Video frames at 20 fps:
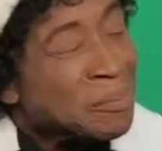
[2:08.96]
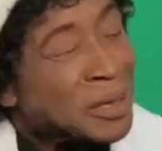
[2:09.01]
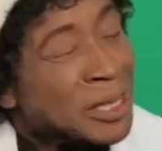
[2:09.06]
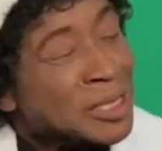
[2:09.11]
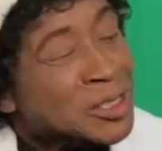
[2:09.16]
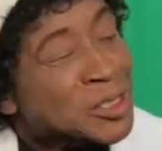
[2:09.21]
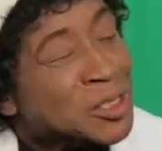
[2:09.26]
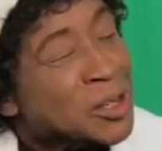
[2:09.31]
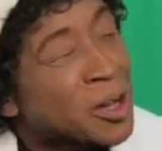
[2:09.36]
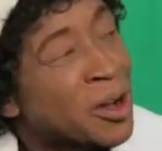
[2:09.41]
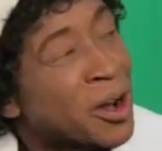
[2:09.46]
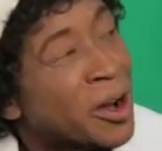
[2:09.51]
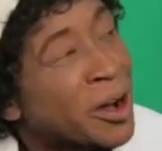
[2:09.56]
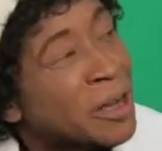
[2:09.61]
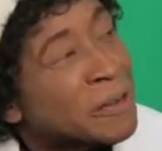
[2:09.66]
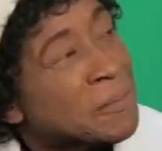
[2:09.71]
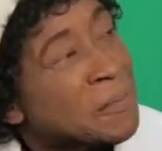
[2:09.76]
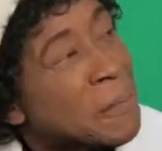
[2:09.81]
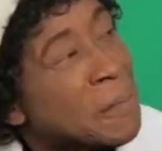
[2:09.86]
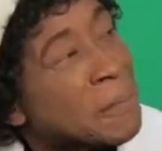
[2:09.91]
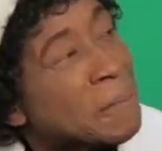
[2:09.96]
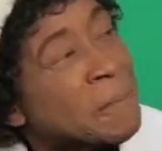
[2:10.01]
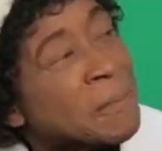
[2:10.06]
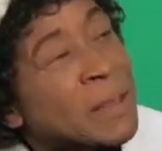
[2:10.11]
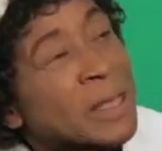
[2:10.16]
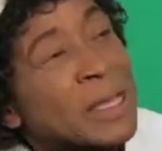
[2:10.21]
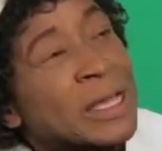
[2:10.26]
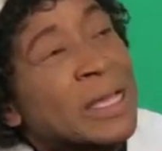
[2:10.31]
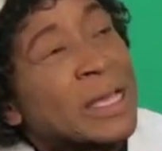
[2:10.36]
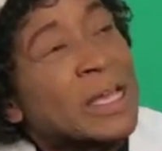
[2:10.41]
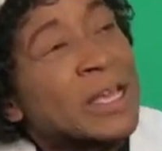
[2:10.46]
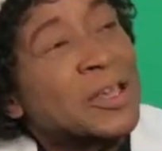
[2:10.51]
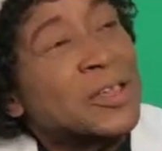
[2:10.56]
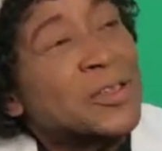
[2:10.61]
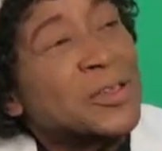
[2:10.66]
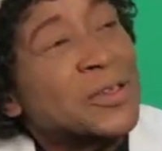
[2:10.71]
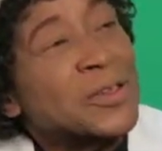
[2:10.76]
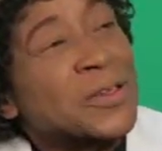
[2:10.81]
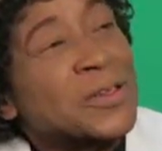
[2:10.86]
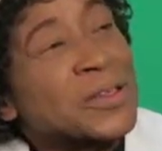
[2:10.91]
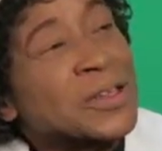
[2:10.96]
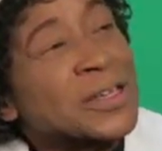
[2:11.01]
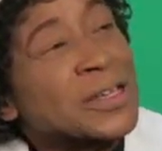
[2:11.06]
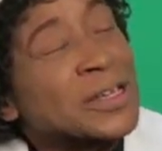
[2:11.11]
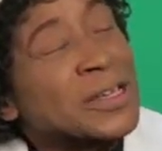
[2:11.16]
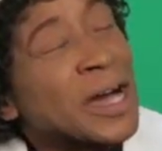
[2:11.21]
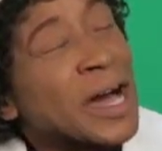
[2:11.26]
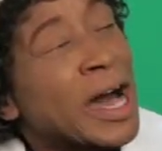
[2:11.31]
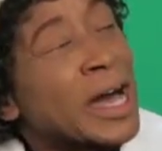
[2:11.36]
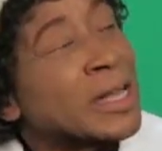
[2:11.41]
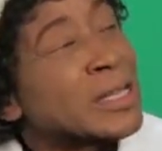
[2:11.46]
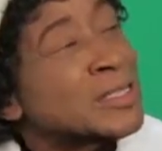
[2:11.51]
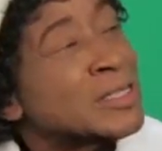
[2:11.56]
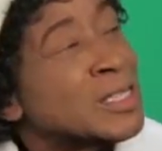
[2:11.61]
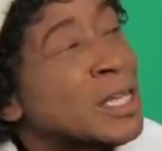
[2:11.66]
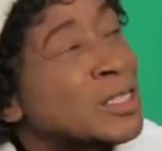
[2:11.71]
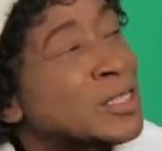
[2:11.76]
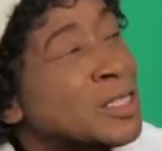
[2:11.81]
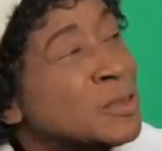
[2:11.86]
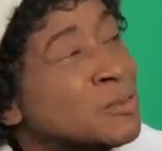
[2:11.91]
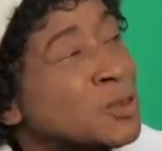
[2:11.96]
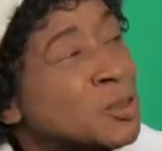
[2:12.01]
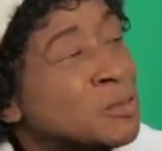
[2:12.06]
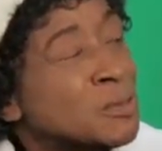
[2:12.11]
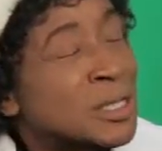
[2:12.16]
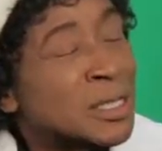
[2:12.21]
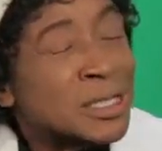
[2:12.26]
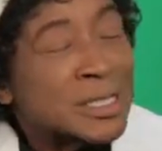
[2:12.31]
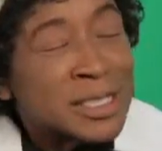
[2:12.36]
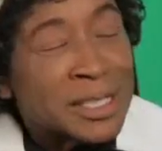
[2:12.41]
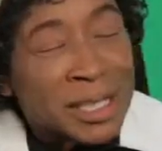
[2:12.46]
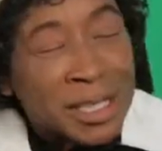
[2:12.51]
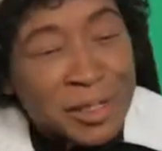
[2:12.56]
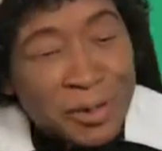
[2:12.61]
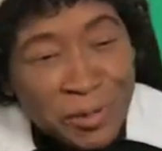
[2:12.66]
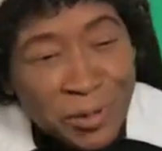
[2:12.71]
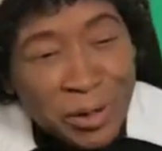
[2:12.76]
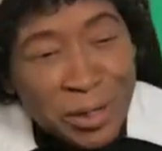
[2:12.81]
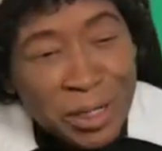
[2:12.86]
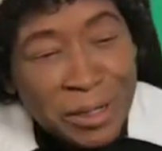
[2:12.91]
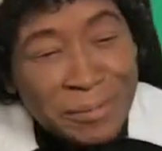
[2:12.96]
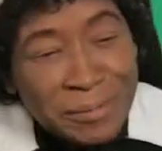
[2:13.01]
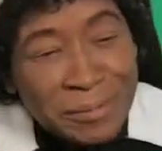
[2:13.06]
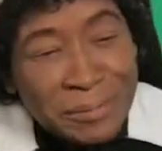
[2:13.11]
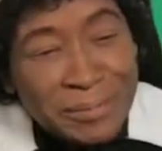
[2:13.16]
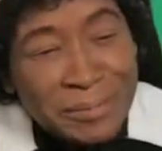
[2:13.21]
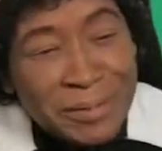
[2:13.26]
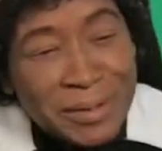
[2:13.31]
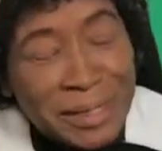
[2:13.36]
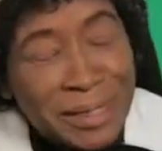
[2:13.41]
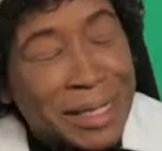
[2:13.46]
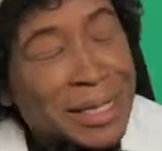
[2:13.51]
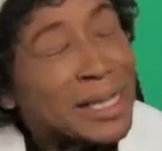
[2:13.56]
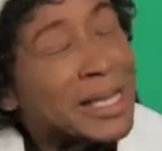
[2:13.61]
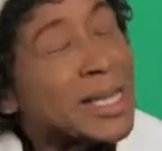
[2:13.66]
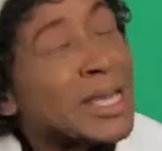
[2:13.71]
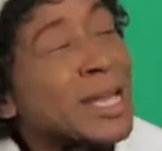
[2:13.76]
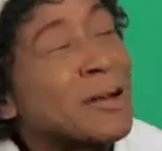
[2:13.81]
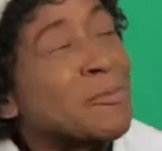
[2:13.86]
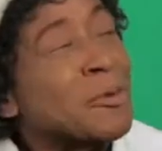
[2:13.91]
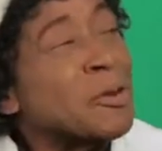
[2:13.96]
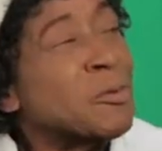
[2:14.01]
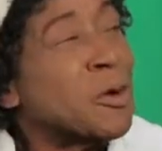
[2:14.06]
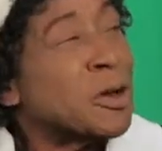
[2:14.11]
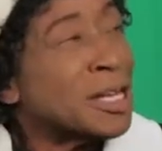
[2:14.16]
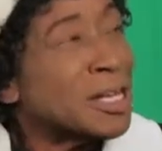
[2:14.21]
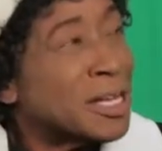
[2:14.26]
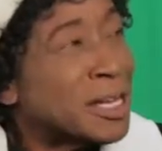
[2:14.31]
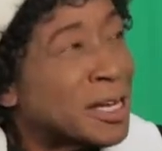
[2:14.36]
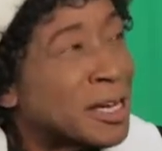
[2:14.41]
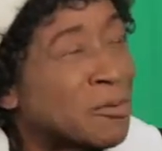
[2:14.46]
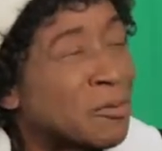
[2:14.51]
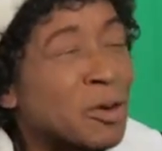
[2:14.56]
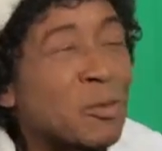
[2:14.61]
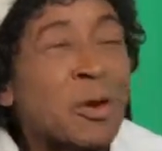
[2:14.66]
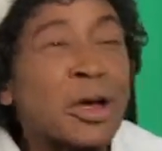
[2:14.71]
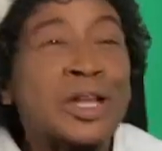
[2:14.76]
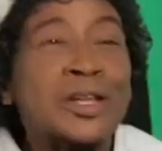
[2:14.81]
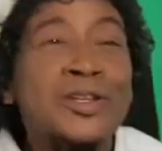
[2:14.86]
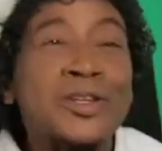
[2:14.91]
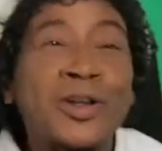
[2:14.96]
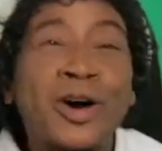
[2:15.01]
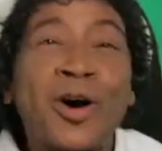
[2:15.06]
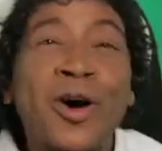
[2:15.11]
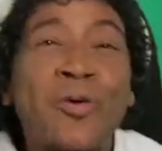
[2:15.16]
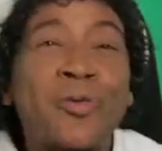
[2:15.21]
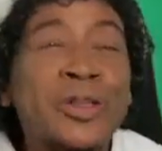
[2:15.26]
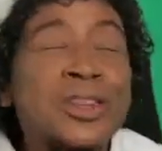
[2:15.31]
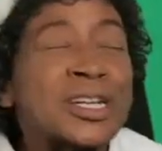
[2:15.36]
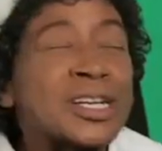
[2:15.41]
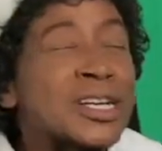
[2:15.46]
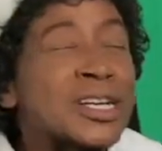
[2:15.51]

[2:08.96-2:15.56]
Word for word: you. Bless your heart. Shalom. Uh, God has done some tremendous things for you. Yes. And we want to hear. We want to know what